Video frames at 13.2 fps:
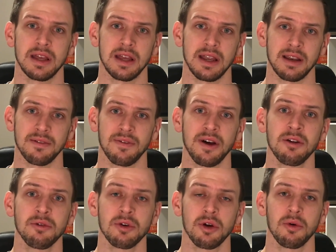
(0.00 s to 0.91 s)
And if I
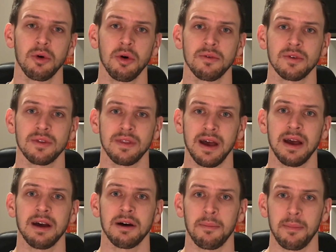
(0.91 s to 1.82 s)
don't go over
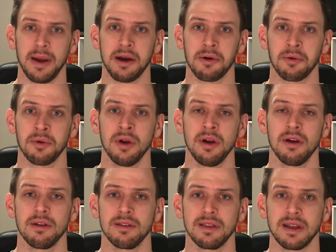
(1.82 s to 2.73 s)
that amount,
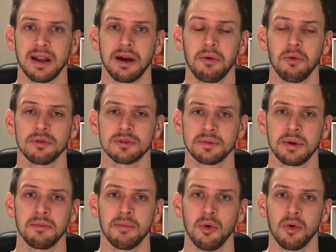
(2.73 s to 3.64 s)
then I won't
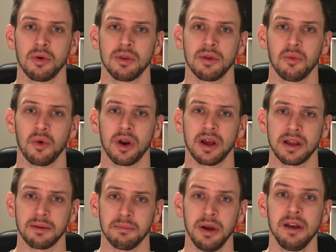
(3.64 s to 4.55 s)
spend more than what I
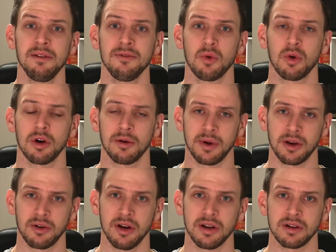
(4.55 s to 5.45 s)
can pay for on my
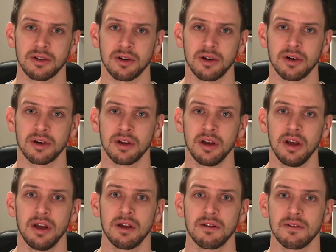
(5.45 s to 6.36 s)
credit card.
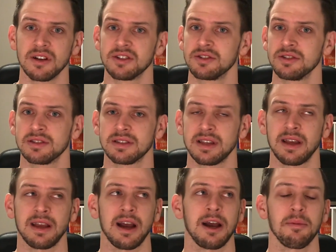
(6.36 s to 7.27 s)
Let's just
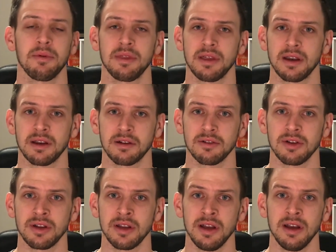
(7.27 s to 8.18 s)
say
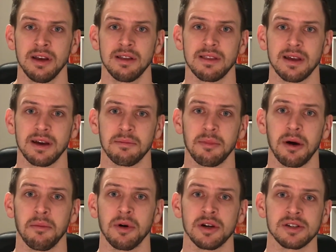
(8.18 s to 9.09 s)
hypothetically that my
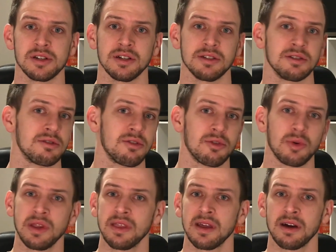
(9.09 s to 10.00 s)
budget is
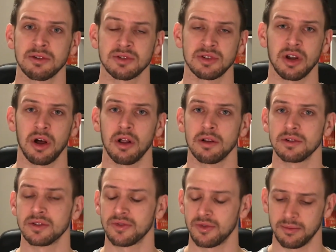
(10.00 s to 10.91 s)

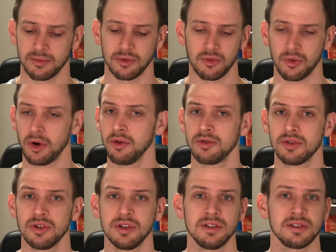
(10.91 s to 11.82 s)
$3,000 from
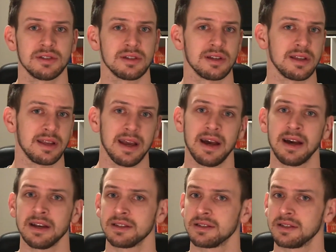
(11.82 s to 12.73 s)
groceries to
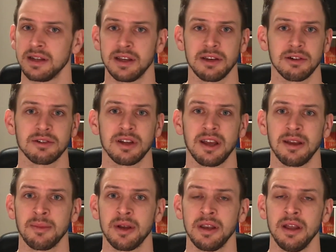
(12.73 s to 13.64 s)
gas to
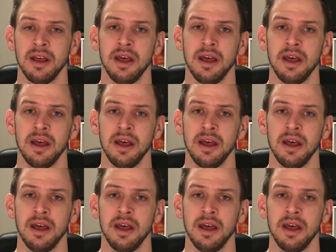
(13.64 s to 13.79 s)
entertainment,